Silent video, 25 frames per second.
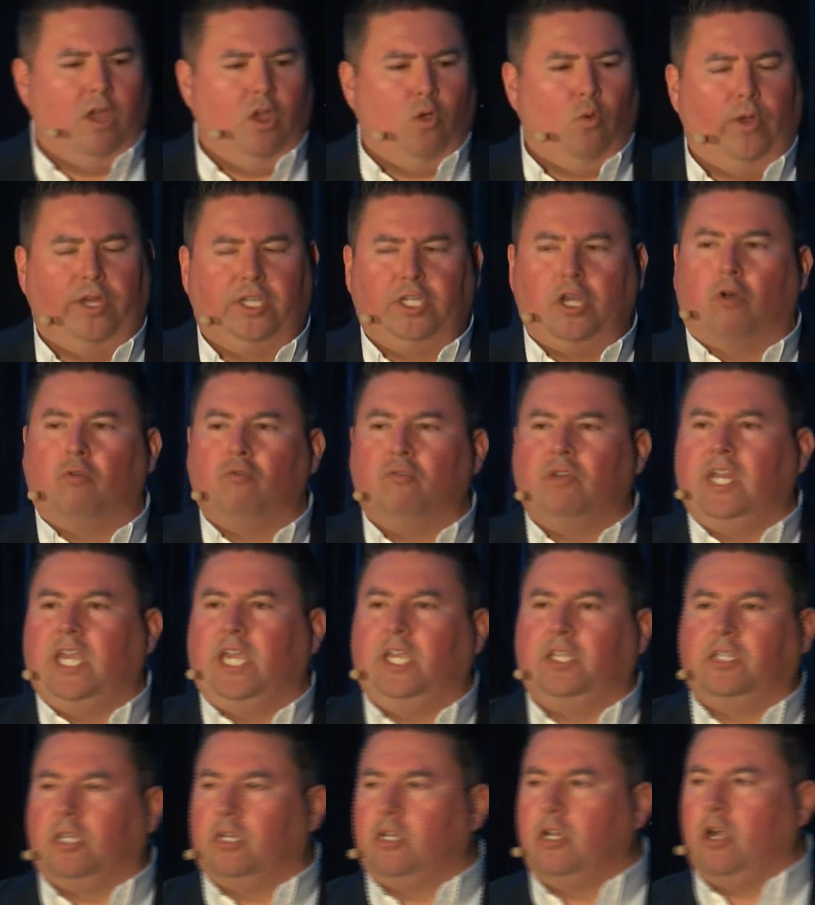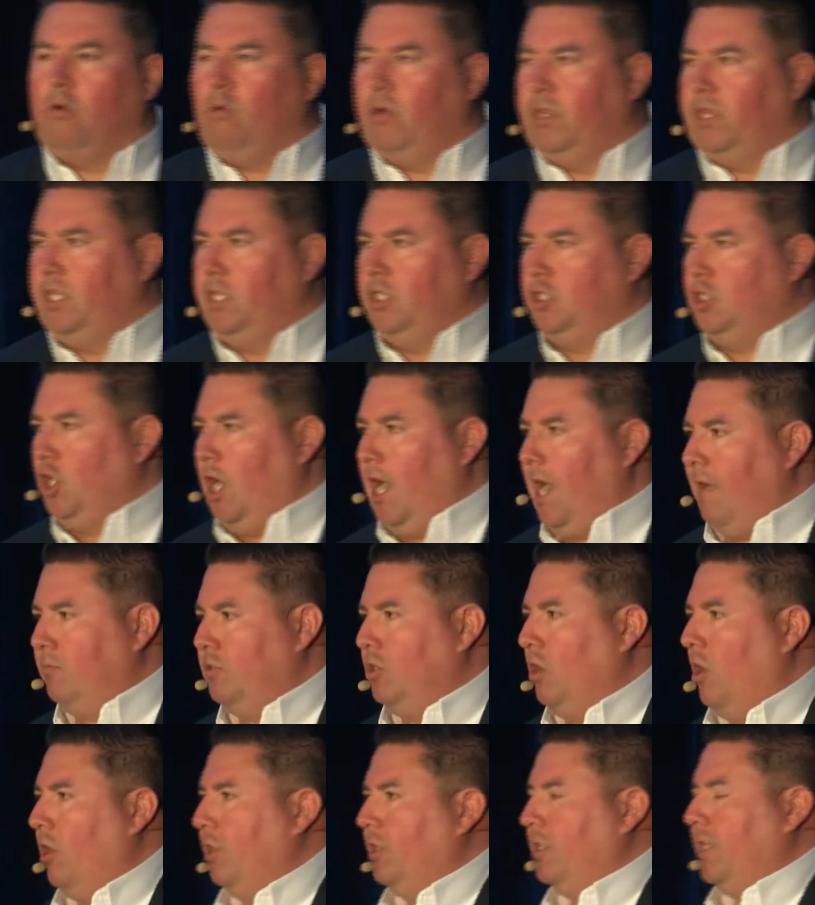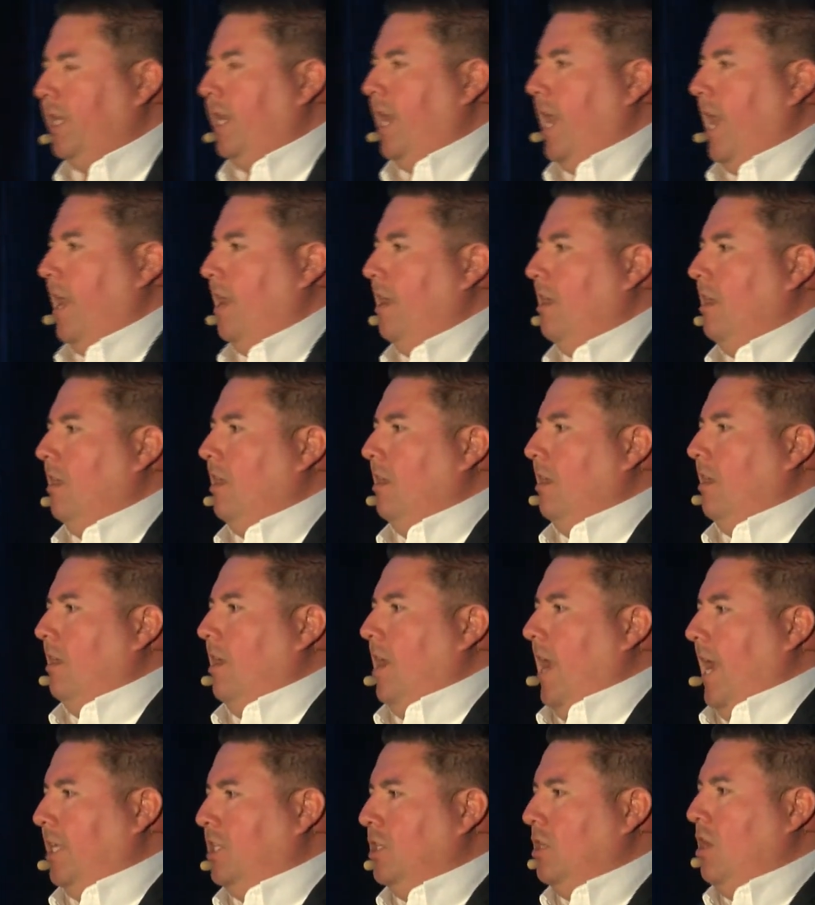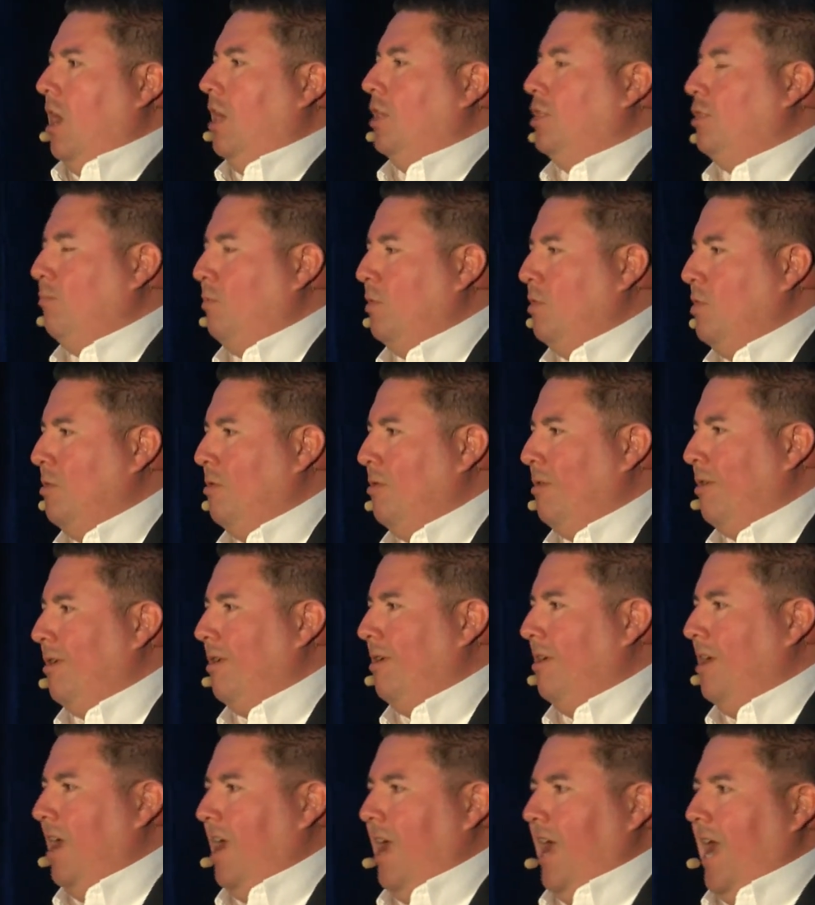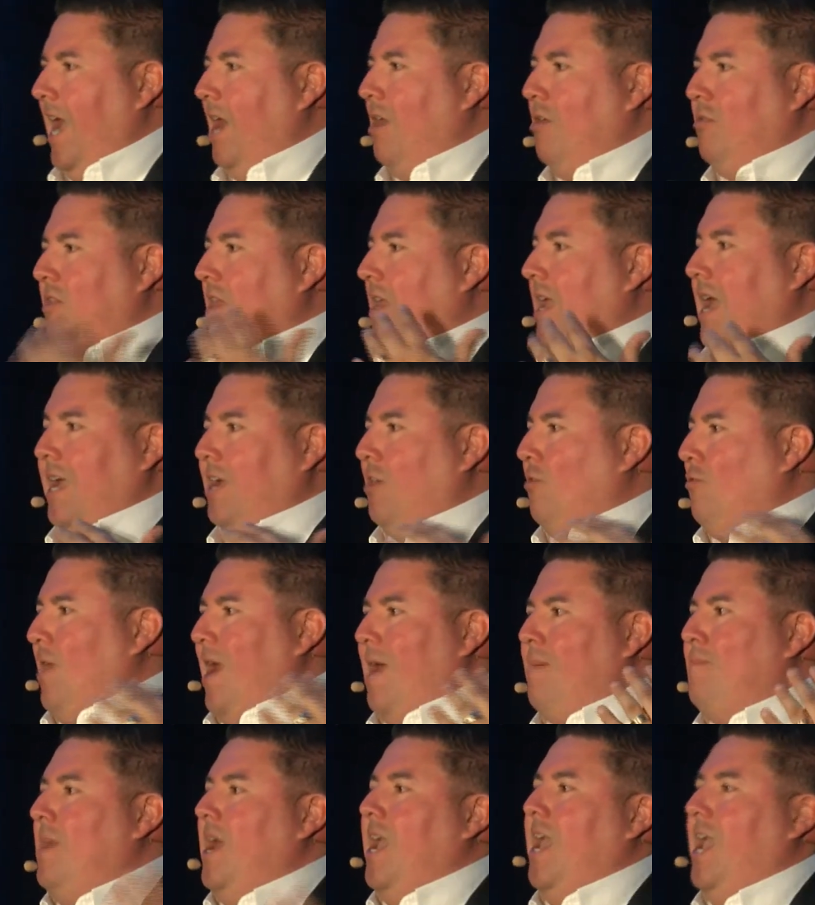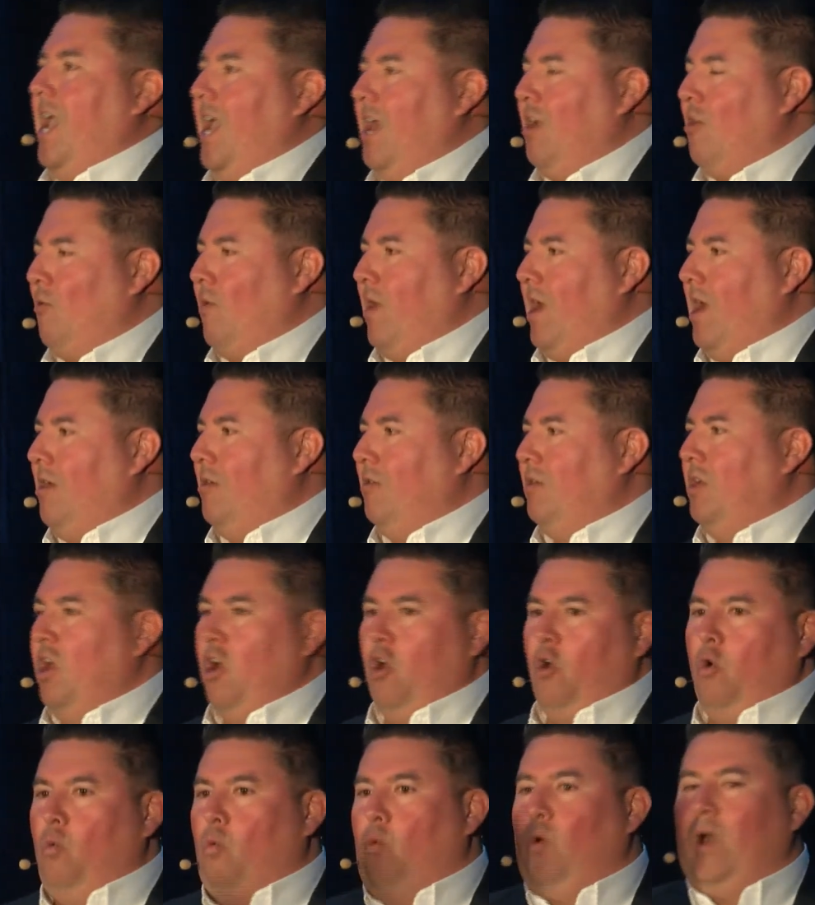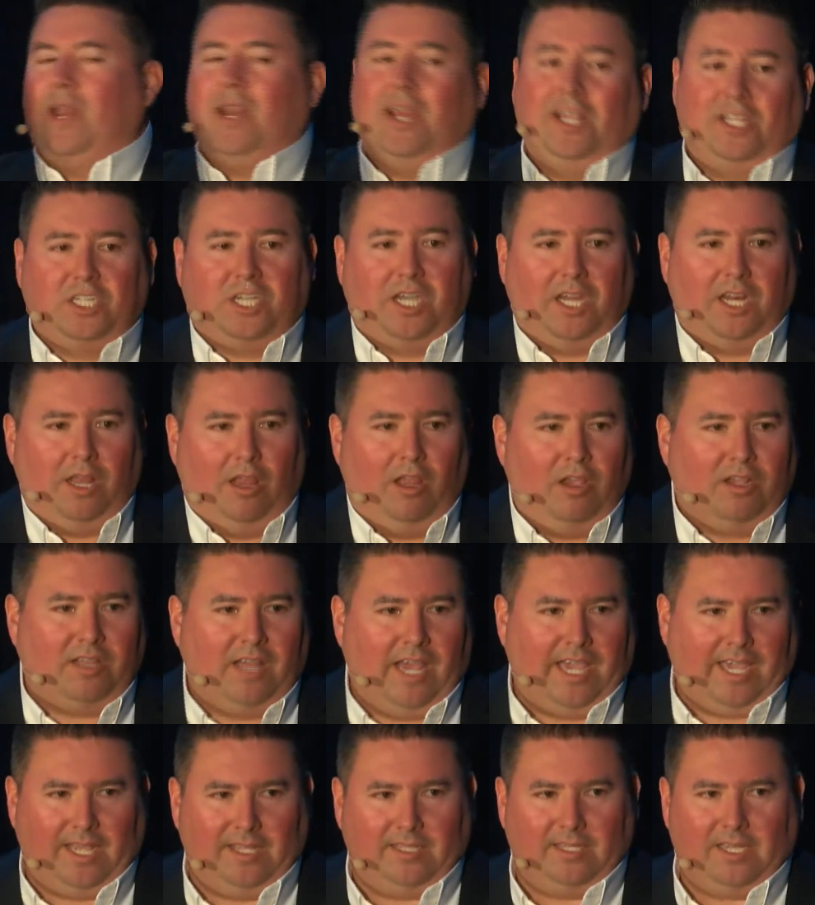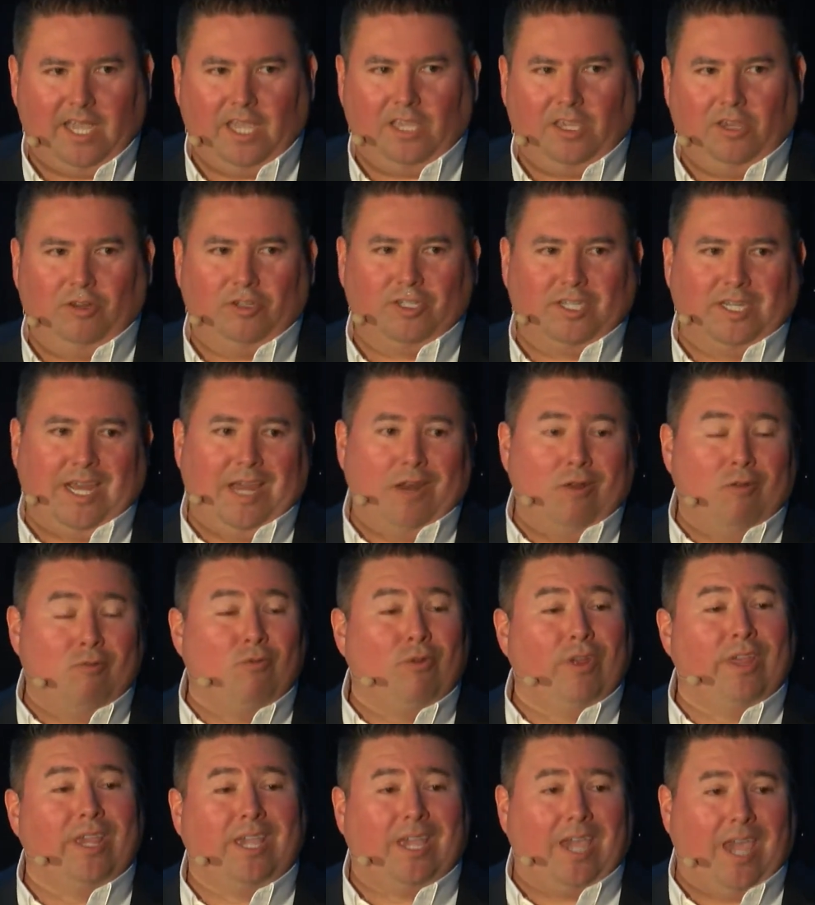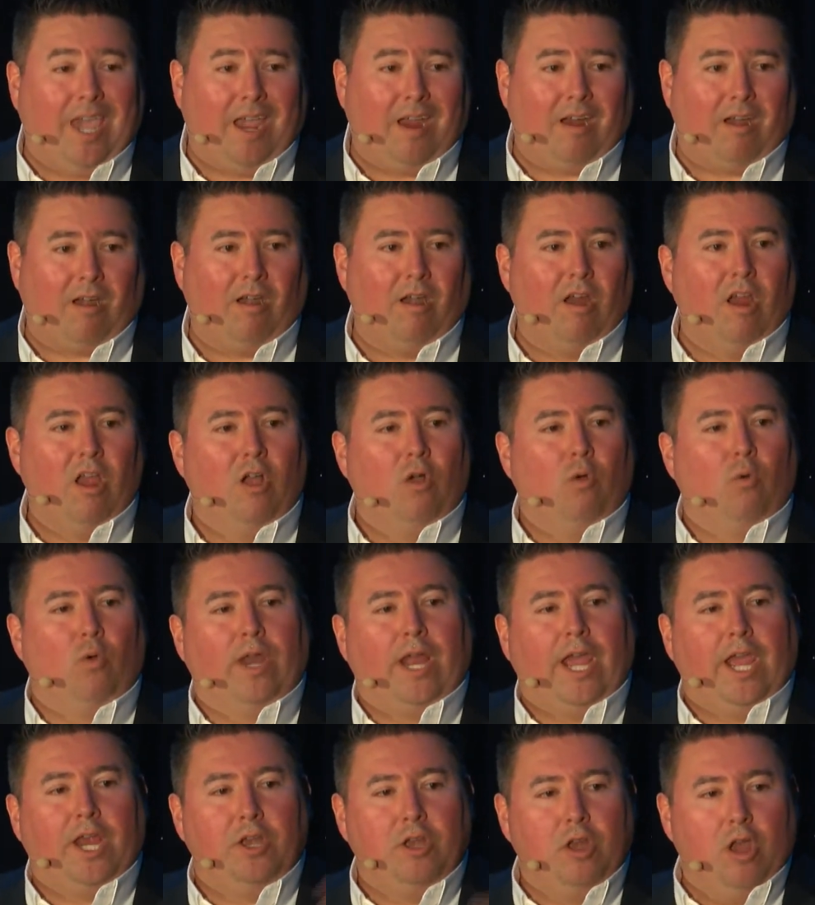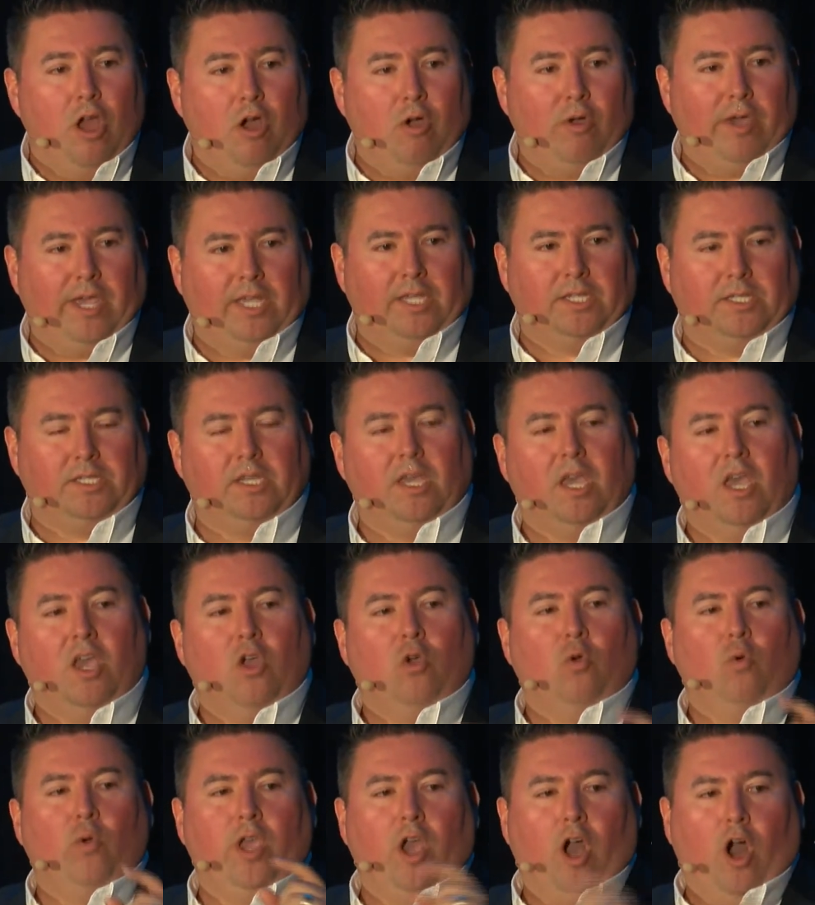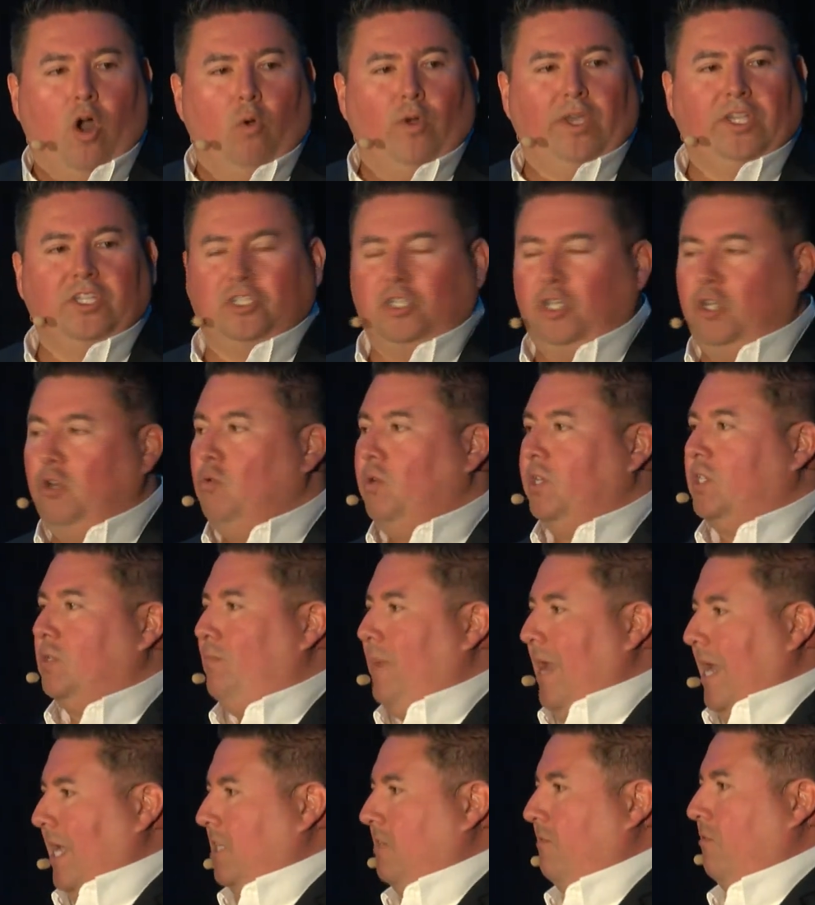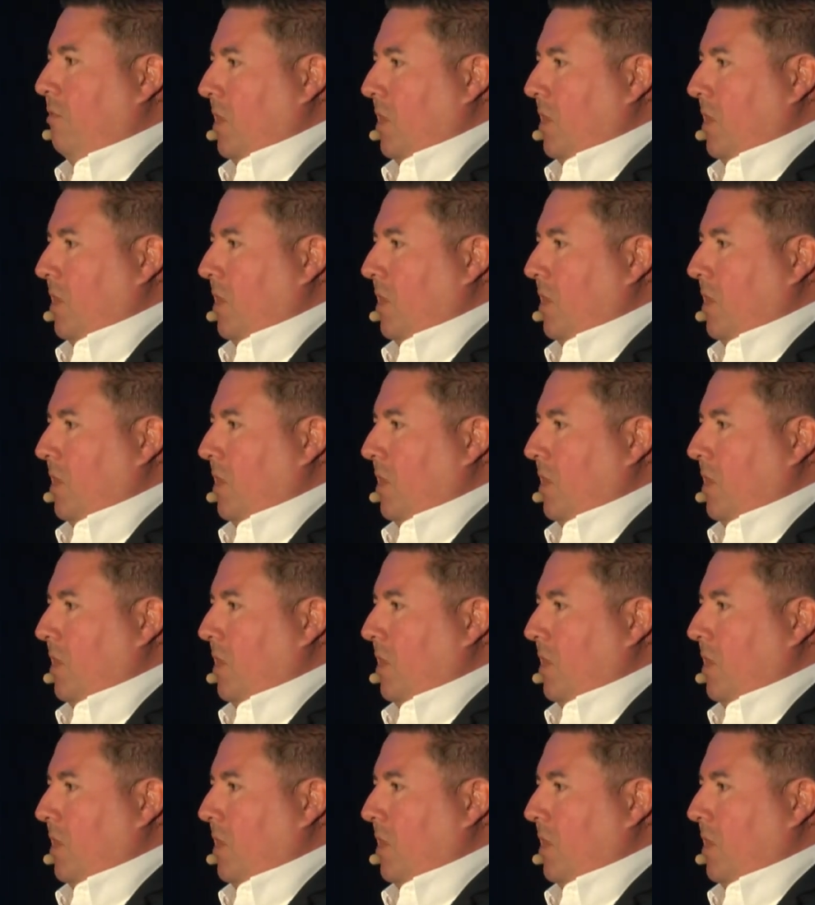We don't need to know what these jobs are today. As an entrepreneur, I don't think I can wrap my head around what it's going to look like in 10 years, and I don't really care. What I know is we always do what's best for